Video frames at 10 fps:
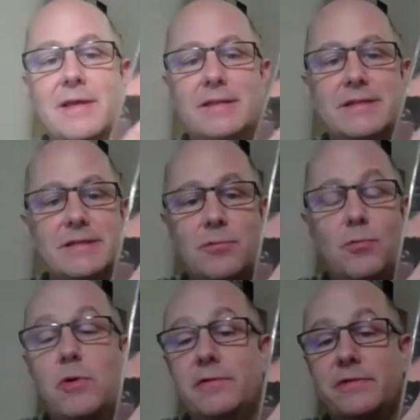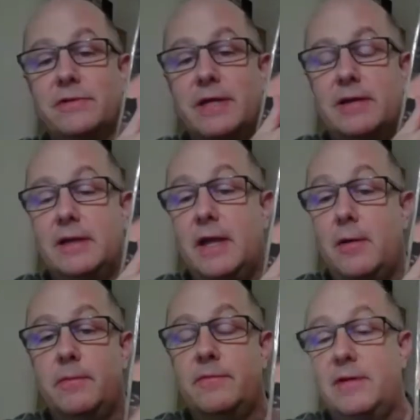This is a wonderful sounding
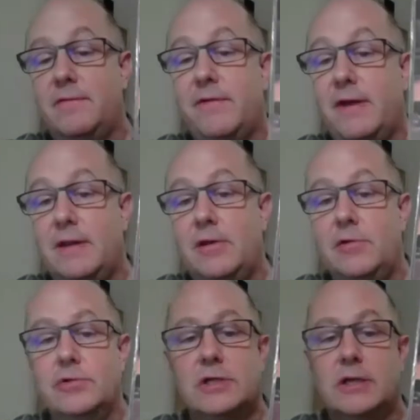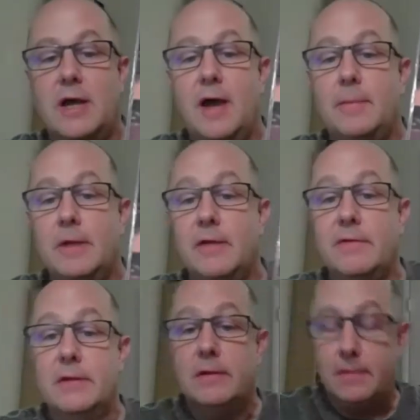album. You can find an OG copy of it.